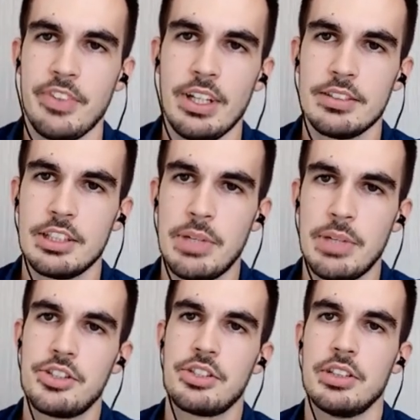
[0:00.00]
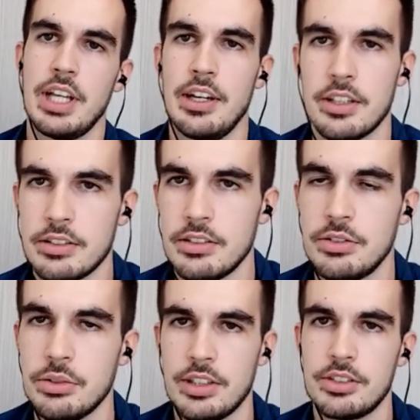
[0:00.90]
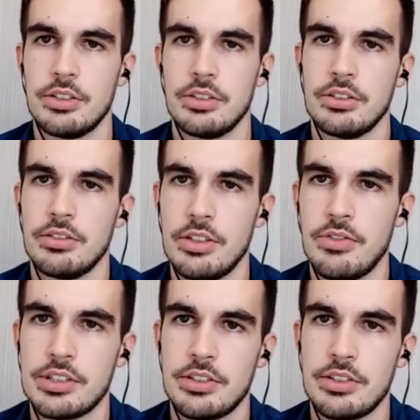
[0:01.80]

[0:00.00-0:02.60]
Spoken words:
some additional data to it, so investors.